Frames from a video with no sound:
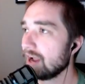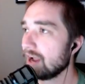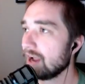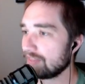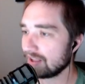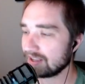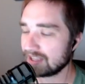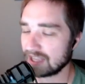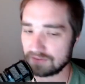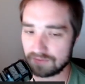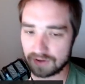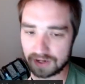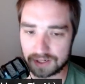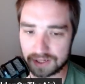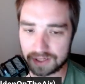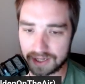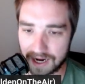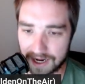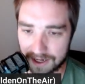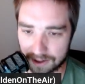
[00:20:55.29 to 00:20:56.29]
and they gave
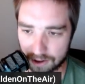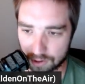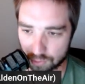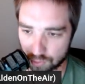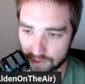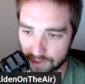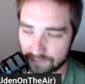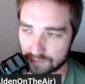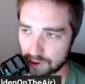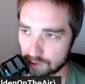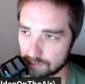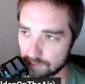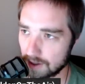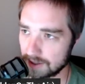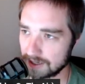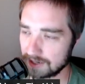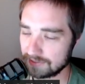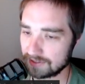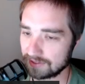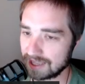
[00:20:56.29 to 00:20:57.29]
Indiana a run for their
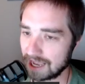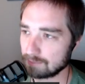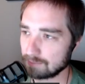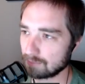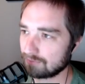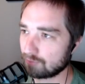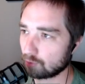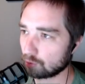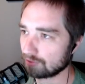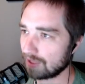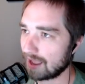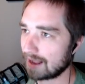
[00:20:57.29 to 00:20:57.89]
money in the game before